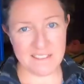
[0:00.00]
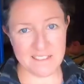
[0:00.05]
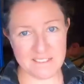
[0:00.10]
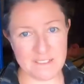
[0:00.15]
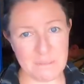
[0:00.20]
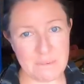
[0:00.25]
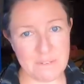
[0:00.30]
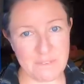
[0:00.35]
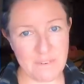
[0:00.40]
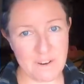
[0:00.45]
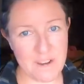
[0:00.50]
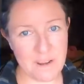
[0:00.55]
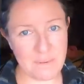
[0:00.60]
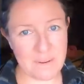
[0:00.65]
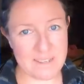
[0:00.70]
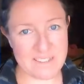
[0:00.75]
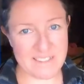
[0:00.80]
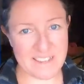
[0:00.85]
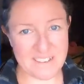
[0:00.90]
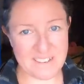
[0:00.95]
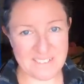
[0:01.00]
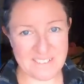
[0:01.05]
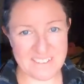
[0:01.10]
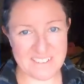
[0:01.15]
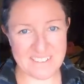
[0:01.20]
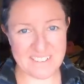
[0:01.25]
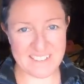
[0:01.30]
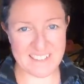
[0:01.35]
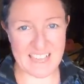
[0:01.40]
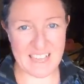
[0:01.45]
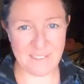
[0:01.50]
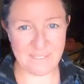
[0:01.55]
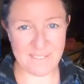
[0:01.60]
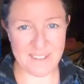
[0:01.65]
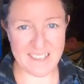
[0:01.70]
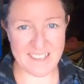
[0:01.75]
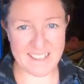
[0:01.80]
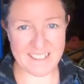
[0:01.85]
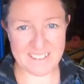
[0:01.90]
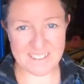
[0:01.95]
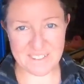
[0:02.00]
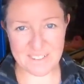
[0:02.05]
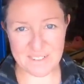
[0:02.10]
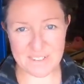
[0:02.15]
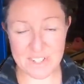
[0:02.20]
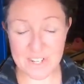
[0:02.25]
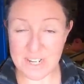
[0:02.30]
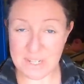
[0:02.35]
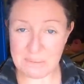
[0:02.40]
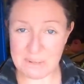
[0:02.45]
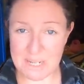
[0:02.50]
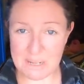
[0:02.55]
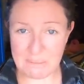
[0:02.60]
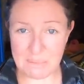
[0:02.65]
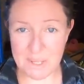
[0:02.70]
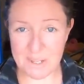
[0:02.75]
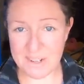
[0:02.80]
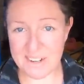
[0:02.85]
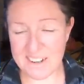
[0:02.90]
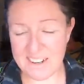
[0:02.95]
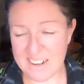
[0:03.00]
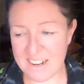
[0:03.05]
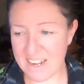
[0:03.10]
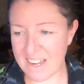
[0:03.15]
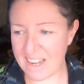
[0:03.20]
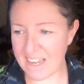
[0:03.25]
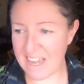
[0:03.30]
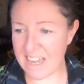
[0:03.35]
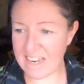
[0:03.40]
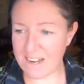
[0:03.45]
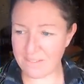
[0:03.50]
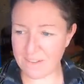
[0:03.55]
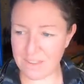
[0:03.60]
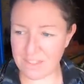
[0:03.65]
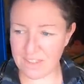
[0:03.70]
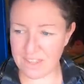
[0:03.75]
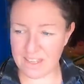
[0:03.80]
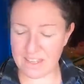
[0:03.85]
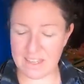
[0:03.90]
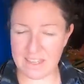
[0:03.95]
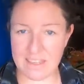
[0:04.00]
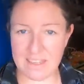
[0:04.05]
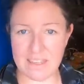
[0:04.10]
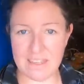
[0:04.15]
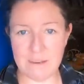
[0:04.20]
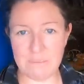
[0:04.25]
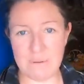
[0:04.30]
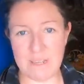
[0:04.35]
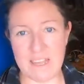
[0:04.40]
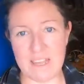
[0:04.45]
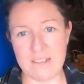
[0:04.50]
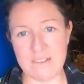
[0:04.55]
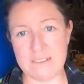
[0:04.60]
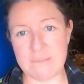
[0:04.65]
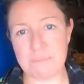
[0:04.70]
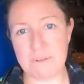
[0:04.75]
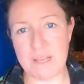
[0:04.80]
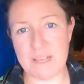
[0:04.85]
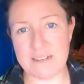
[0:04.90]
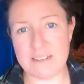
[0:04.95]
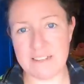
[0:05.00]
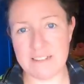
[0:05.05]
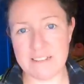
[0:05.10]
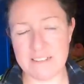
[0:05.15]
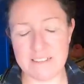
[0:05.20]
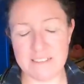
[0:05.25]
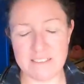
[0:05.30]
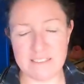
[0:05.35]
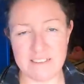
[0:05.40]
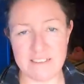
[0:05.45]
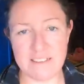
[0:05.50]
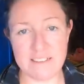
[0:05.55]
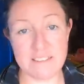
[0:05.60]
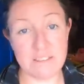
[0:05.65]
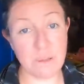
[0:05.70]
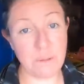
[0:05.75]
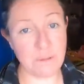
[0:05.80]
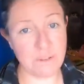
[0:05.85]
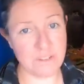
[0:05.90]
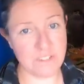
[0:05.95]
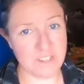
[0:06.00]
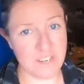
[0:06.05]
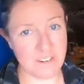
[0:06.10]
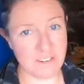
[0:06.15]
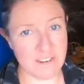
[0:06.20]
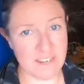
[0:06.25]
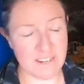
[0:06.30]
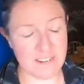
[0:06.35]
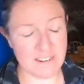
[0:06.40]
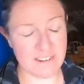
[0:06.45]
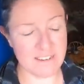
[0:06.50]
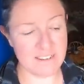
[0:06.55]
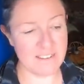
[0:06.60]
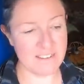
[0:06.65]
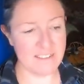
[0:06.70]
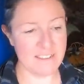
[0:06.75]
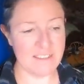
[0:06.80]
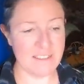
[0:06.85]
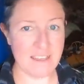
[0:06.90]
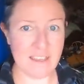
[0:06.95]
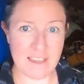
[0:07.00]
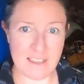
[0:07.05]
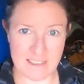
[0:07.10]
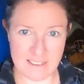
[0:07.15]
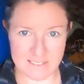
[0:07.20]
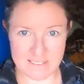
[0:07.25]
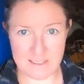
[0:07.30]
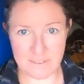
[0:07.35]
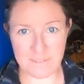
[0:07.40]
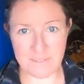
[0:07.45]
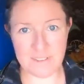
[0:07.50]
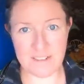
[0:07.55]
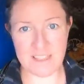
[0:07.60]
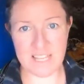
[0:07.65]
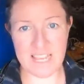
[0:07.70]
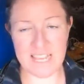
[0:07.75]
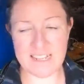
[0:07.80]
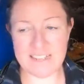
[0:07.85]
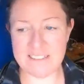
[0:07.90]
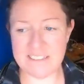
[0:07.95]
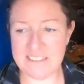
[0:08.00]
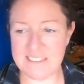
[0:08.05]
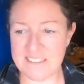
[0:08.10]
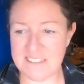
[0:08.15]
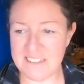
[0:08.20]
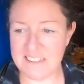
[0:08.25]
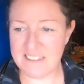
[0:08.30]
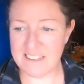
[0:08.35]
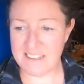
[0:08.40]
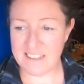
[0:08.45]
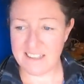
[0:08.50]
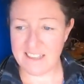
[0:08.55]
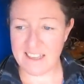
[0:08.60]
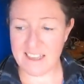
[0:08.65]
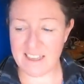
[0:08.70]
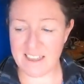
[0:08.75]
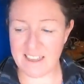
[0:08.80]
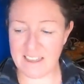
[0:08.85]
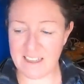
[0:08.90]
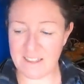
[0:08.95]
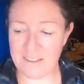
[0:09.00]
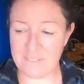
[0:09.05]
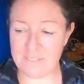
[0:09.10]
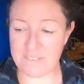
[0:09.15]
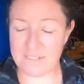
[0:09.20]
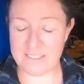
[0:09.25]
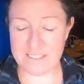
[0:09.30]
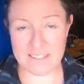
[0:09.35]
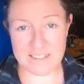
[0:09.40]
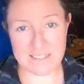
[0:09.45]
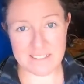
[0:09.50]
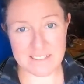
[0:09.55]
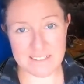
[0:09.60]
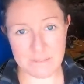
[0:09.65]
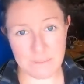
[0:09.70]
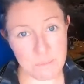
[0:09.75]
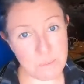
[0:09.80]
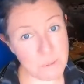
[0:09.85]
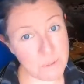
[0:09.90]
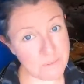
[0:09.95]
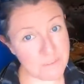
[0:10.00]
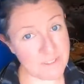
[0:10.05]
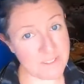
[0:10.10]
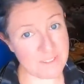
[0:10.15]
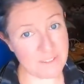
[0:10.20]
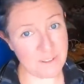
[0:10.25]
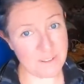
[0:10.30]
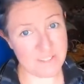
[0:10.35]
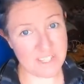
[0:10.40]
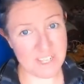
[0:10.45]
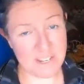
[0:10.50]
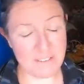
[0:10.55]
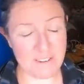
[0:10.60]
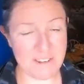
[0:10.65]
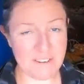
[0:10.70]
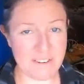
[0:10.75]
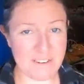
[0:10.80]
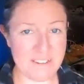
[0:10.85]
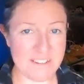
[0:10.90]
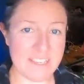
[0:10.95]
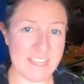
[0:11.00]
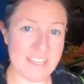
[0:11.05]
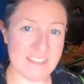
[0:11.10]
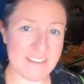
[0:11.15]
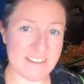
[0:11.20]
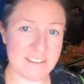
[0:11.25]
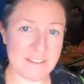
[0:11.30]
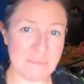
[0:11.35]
So before I went out to the cafe to charge my computer, I had everything in my house plugged into the solar generator, except for the lights. I've since removed the solar generator and taken